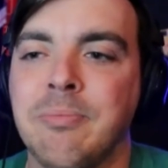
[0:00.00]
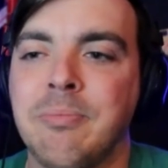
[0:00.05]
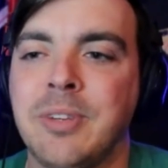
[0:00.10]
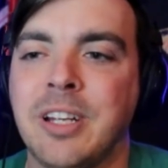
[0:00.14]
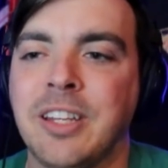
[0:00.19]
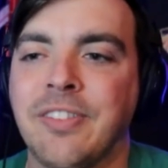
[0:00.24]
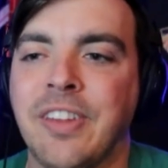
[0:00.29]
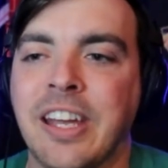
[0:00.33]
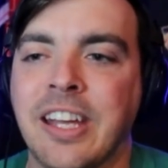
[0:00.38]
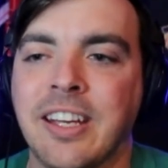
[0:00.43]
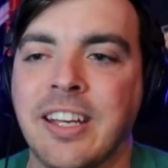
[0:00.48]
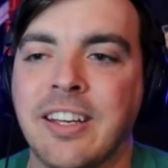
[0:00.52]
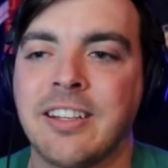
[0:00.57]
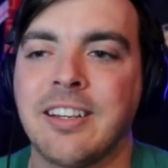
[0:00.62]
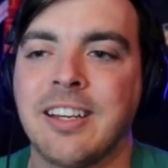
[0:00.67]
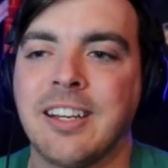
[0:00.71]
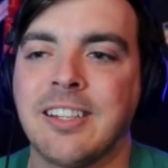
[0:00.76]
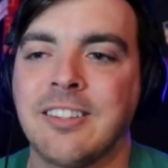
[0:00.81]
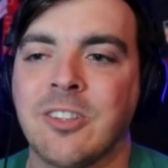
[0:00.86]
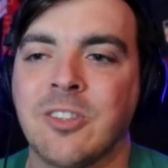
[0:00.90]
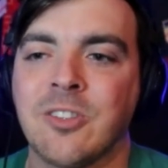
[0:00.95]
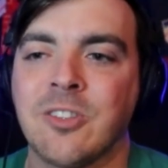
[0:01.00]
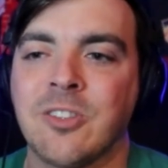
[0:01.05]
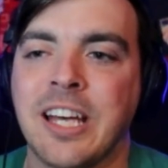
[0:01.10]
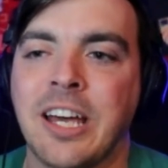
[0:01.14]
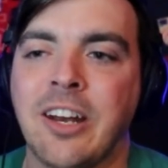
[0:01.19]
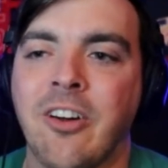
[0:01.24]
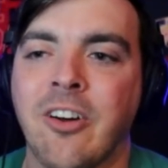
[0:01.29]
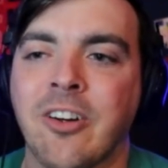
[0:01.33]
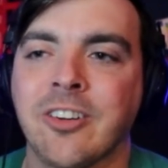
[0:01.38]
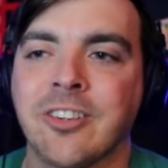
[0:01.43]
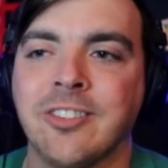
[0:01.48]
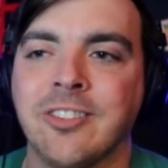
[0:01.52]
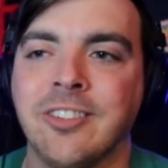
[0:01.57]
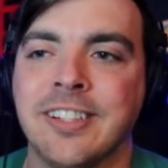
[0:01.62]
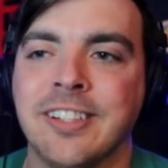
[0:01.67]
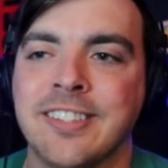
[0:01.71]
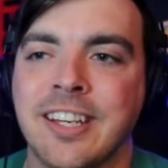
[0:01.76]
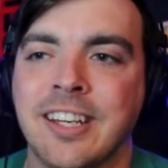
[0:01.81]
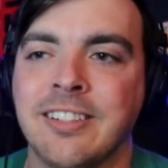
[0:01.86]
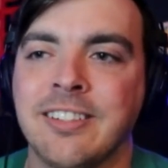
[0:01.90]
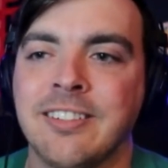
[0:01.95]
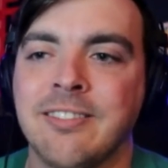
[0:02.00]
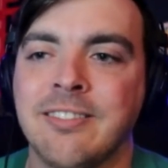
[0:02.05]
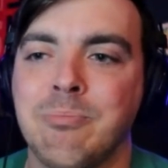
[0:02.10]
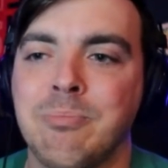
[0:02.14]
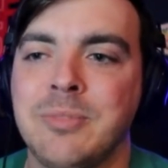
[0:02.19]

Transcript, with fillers: and like there's that article that said